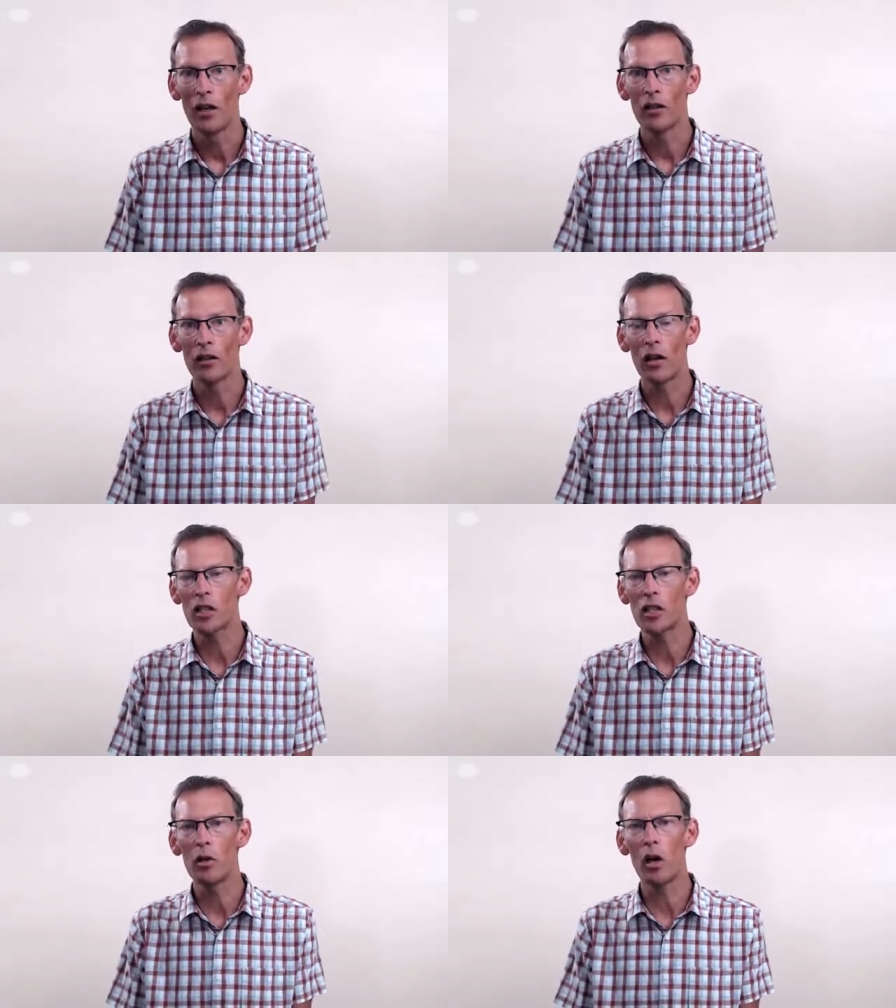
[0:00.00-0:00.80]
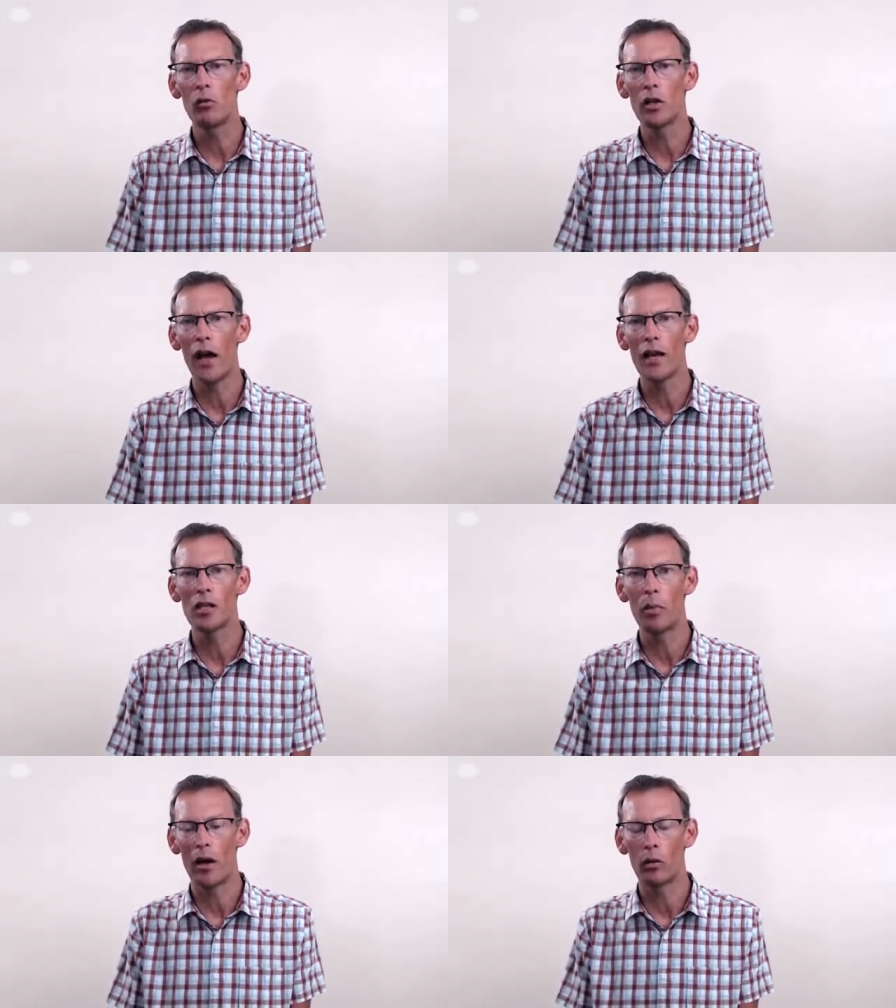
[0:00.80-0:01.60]
The customer only cares
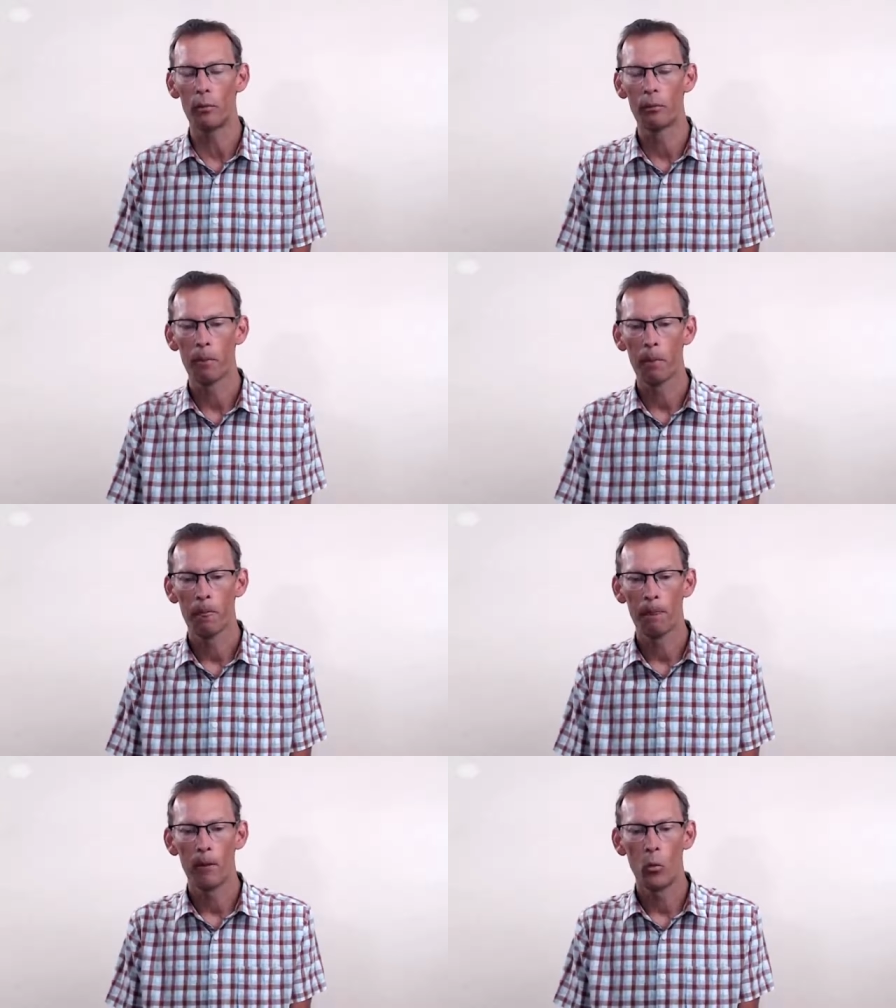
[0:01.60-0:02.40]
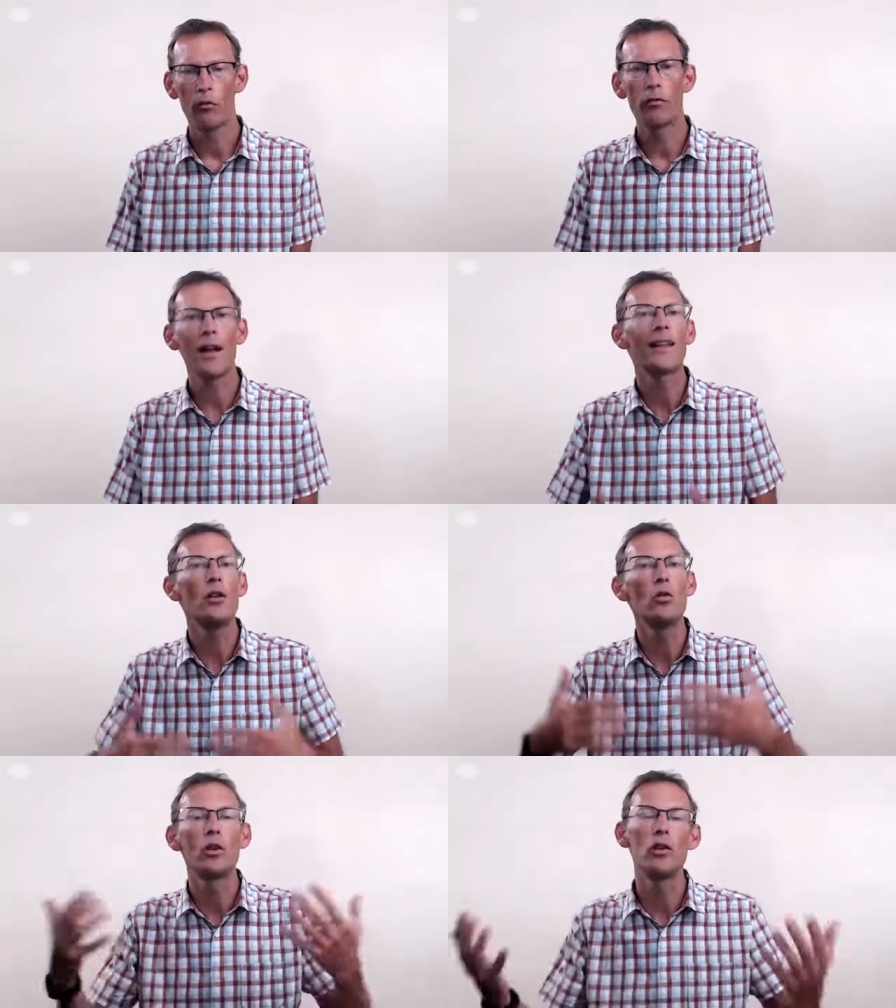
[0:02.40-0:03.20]
about what
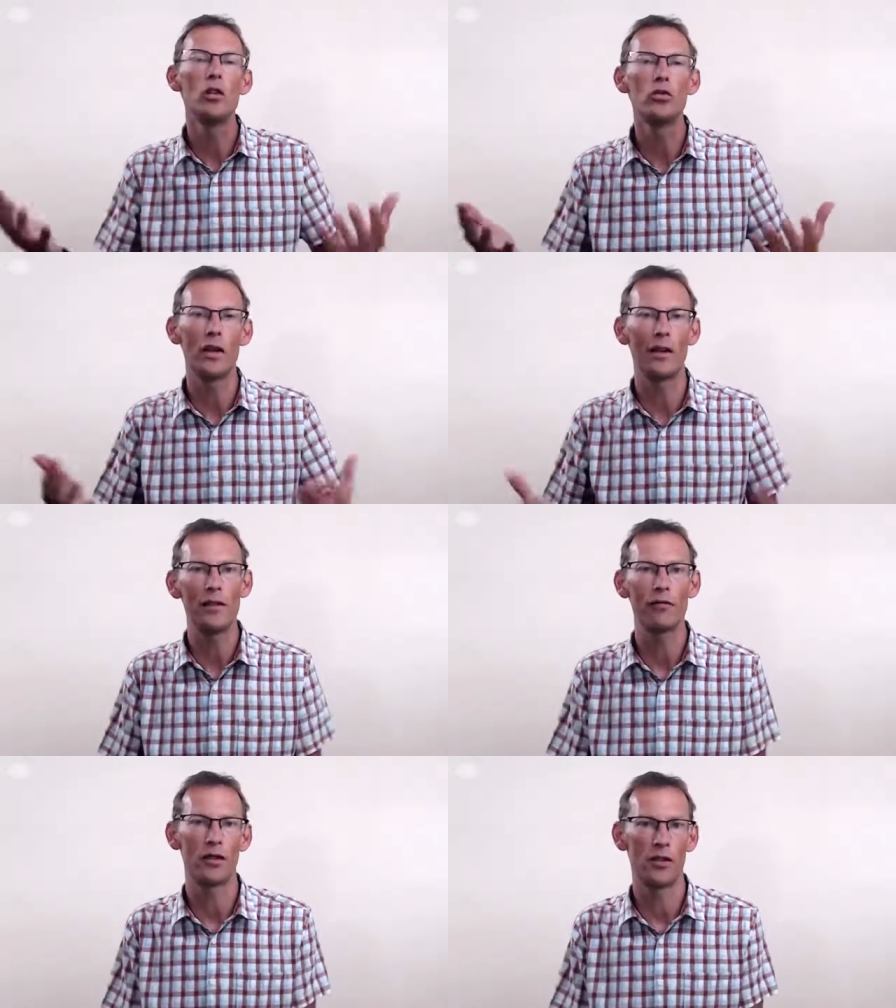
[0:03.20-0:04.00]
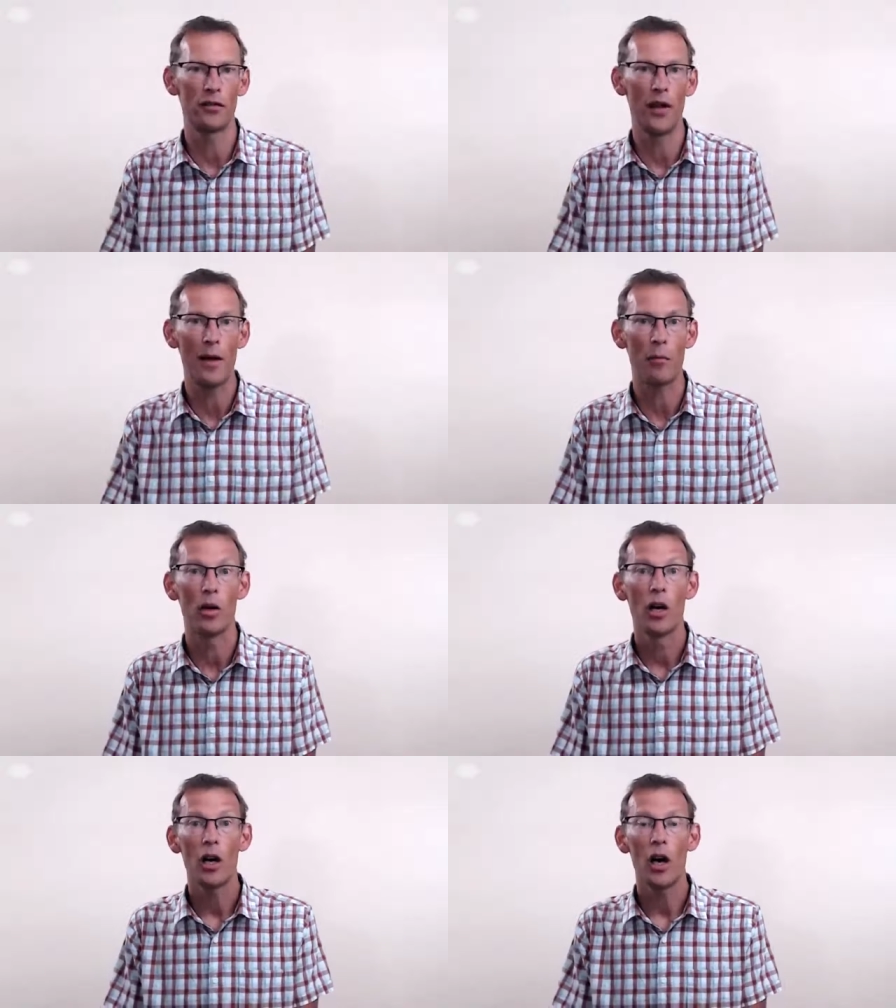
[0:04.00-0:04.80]
value can you deliver to them
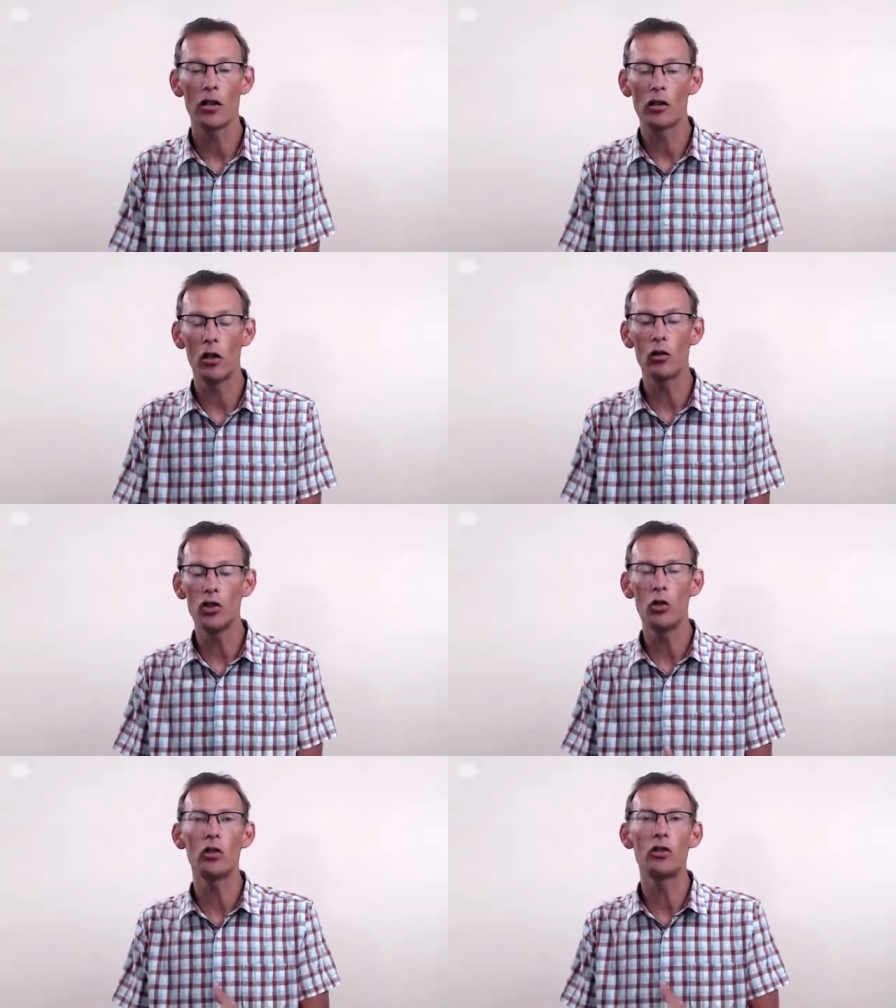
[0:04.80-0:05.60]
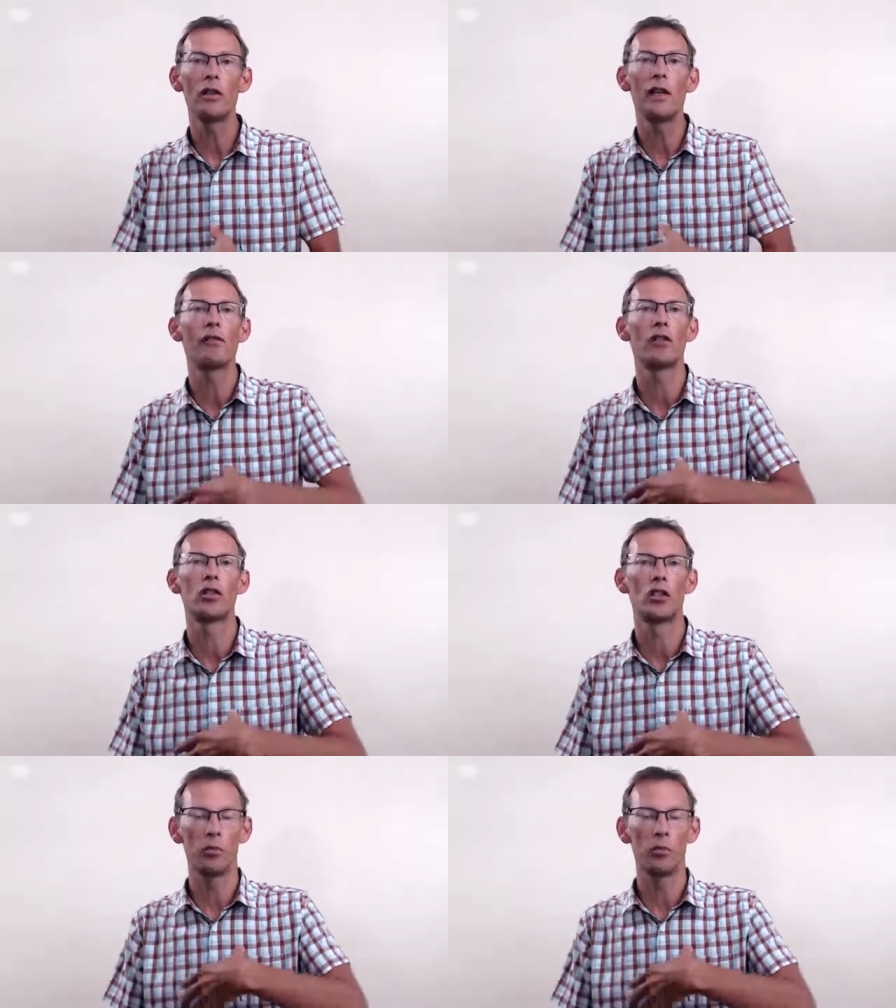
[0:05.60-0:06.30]
and as long as you can deliver sub-